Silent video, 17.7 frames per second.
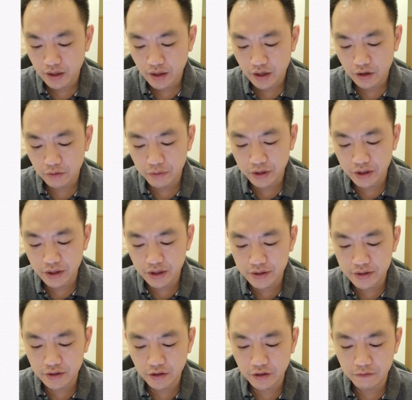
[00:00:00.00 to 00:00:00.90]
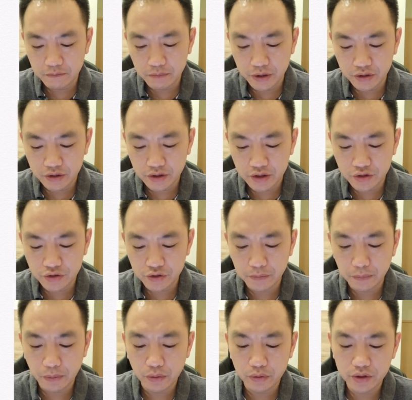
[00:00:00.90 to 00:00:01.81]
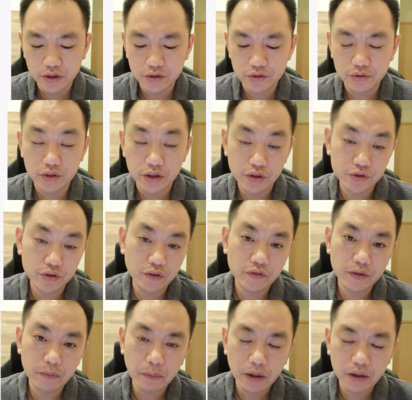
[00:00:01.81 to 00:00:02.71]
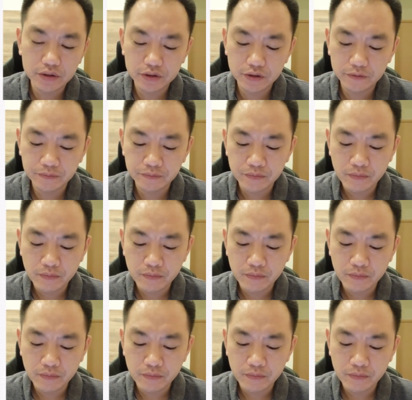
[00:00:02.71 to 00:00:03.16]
How many liters of milk did she pour into each of the bottles?